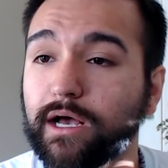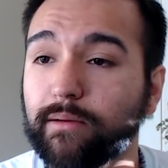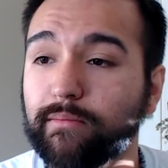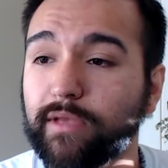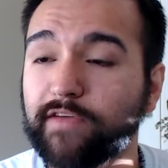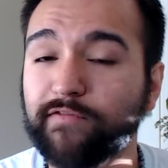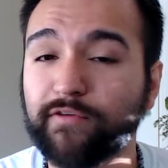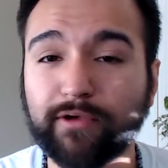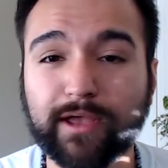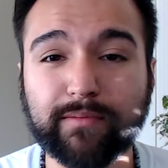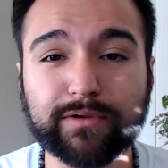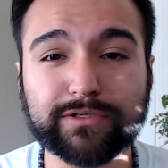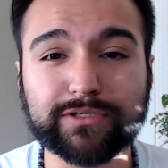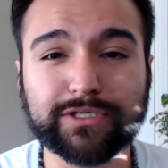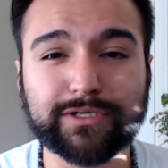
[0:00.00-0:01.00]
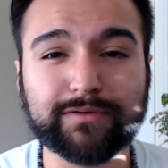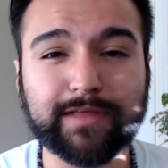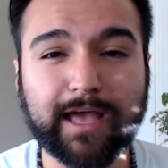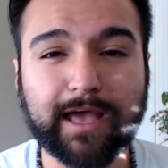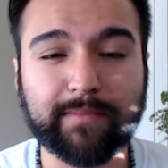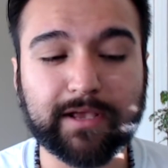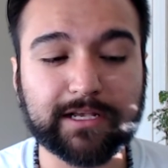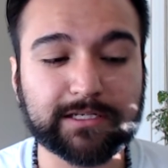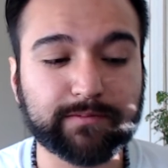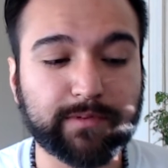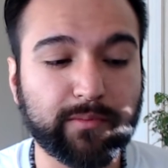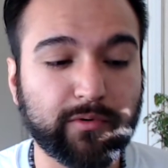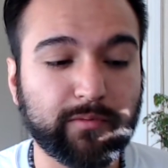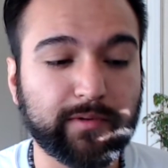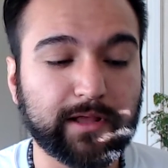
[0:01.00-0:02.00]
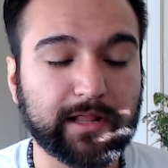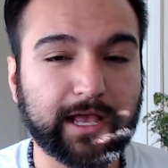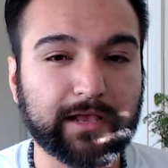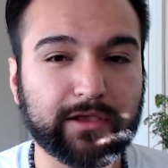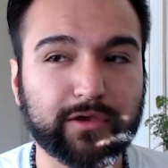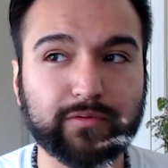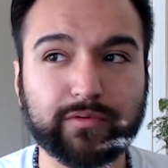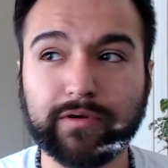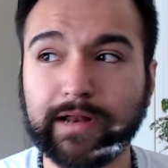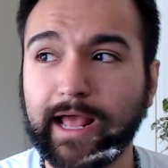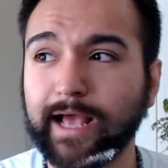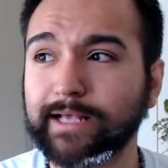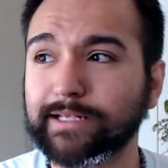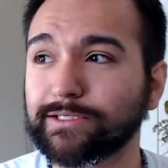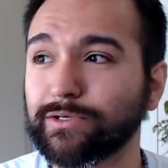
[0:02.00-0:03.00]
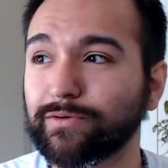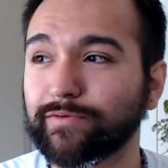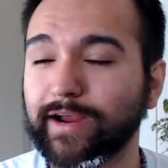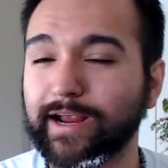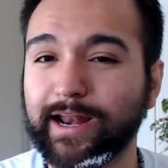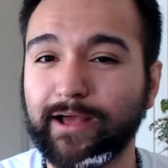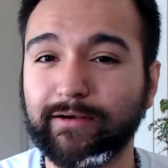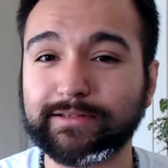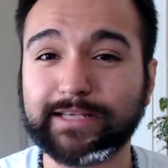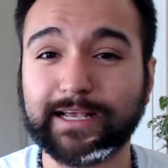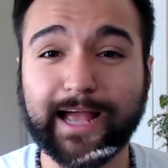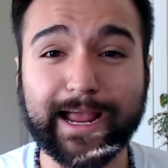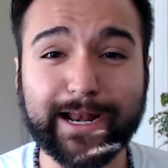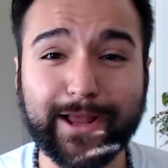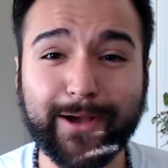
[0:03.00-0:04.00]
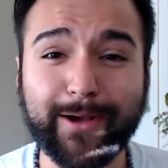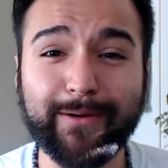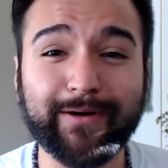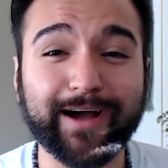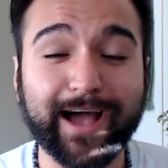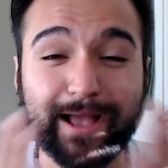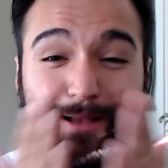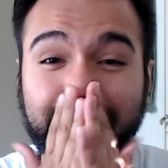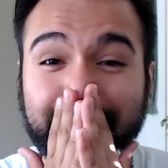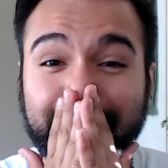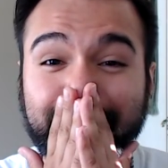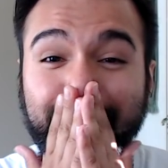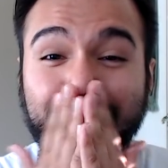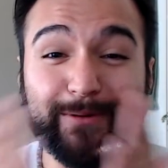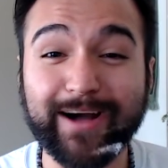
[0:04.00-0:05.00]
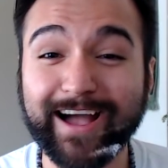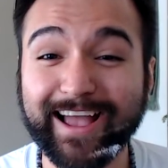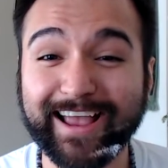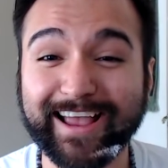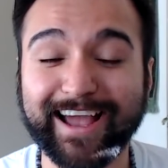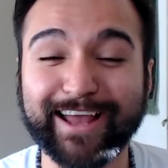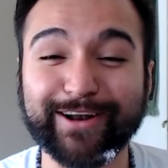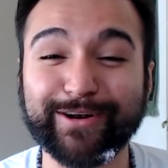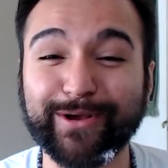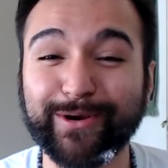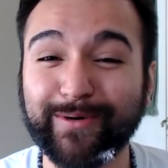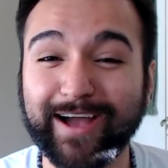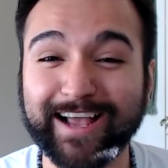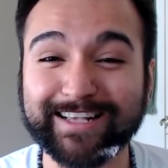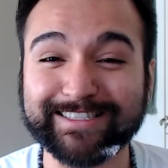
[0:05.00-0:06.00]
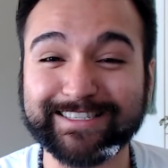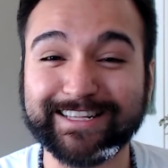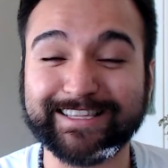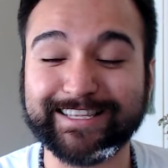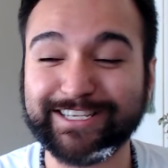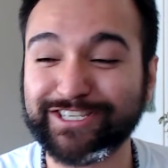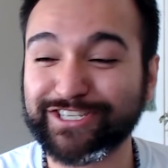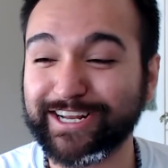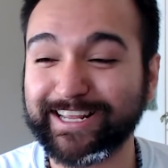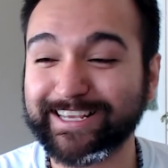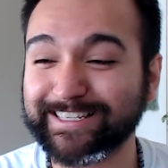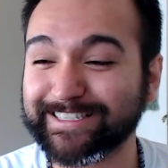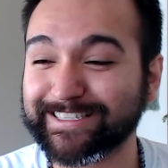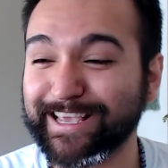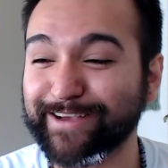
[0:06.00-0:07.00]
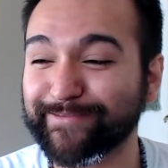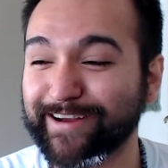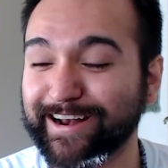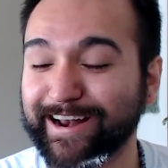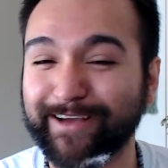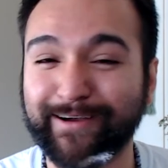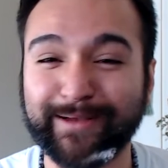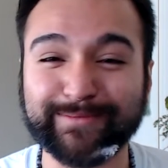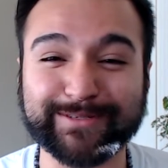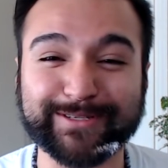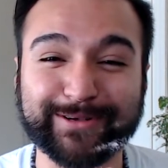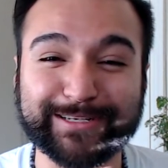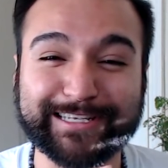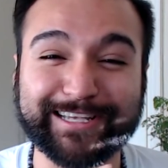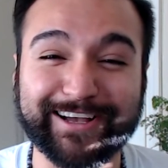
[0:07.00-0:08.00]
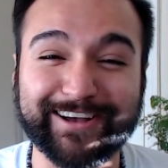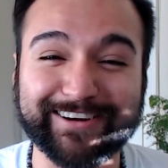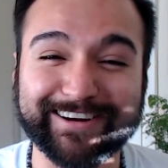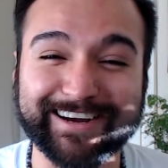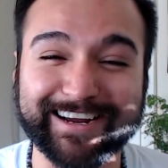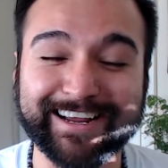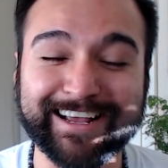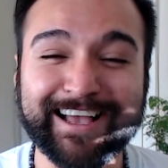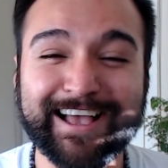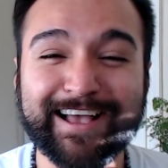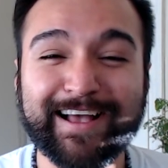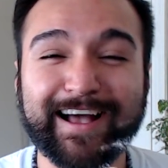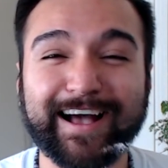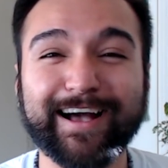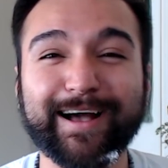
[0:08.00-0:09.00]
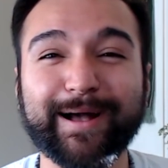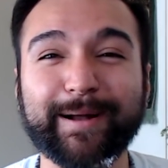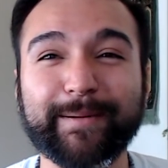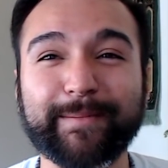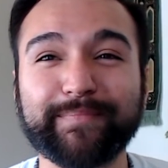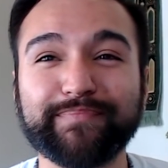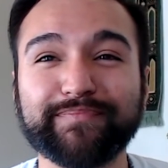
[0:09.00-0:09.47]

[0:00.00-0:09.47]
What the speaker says: if you're able to do that, because people will be like, "You are an asshole right now." It's like, I know. I don't know why. I don't know why I said the shittiest thing right now. I'm so sorry. Um,